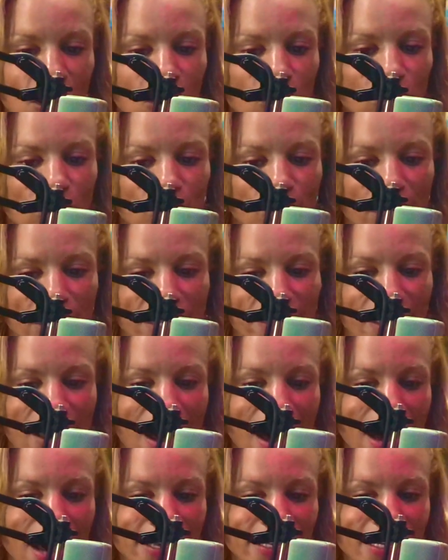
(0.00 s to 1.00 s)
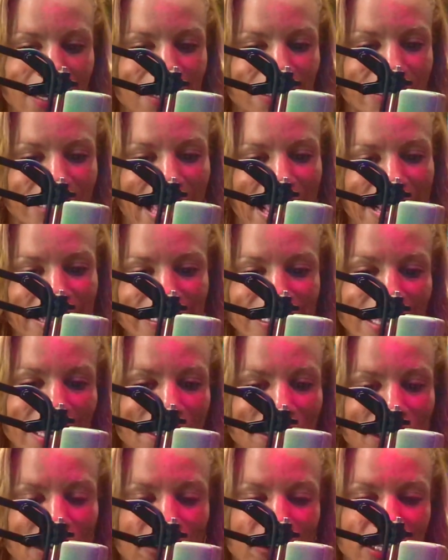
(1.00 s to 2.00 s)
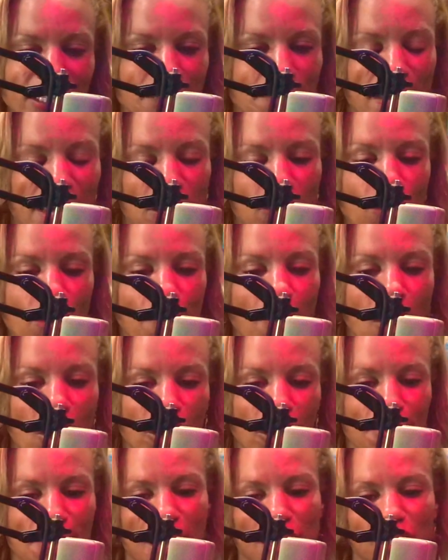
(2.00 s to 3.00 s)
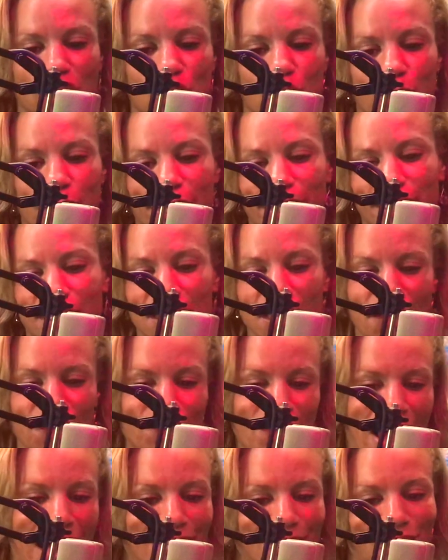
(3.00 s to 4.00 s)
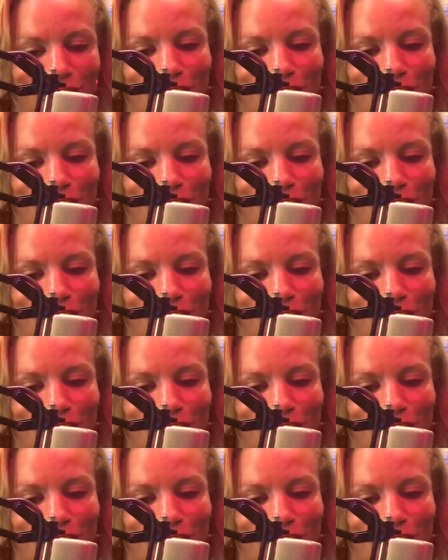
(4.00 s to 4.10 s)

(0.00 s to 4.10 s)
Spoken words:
where one of the hot young things in there doesn't make a remark about squeezing the fat